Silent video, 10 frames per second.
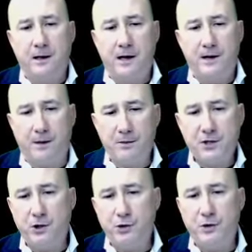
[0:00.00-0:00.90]
Number
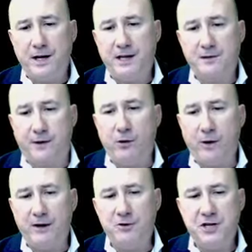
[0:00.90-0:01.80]
2 is vital
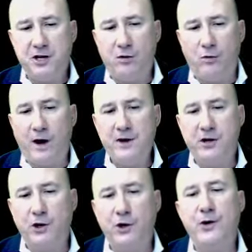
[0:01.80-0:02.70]
energy, why you
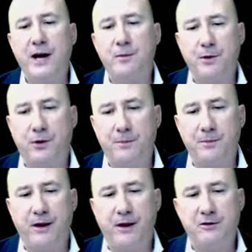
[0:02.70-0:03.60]
can learn how to build up
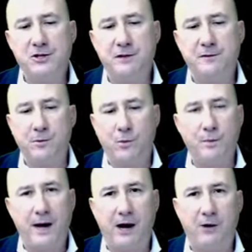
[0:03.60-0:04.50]
your energy for more
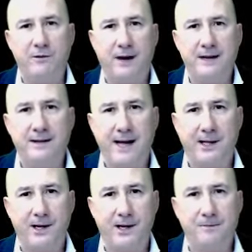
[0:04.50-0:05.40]
power and
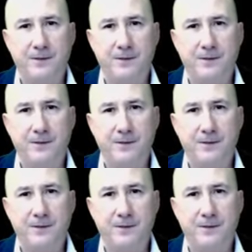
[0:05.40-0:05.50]
vitality.